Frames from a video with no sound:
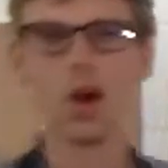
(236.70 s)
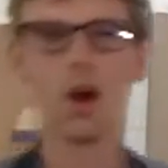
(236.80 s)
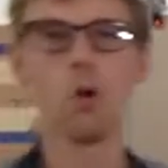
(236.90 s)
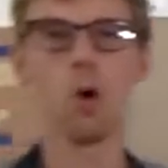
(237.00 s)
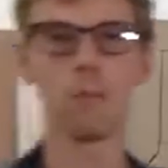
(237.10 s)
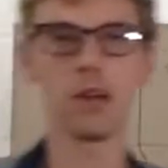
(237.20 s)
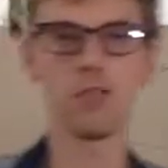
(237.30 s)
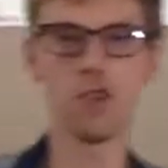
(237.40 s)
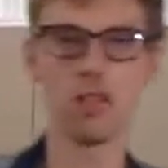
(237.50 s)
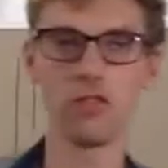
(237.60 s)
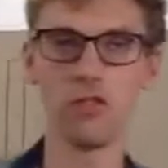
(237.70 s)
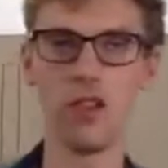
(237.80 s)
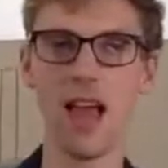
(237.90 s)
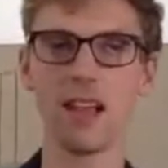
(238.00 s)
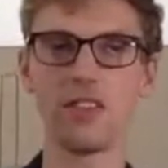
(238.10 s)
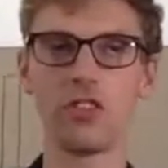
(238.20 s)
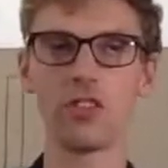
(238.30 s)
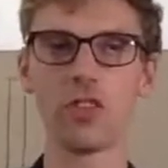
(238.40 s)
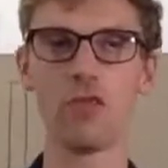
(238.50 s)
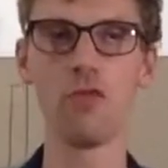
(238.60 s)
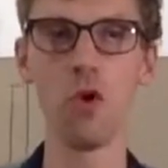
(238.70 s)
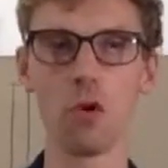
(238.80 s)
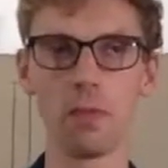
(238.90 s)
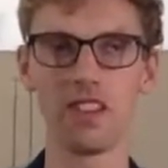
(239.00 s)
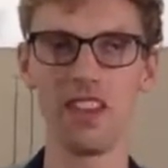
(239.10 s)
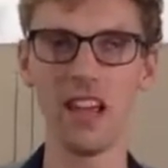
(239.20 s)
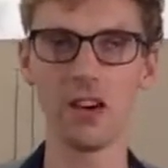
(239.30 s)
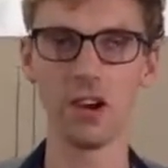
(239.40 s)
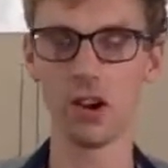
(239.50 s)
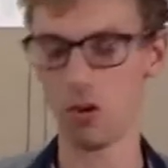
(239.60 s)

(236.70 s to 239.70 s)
What I'm going to run through next is just the fork material,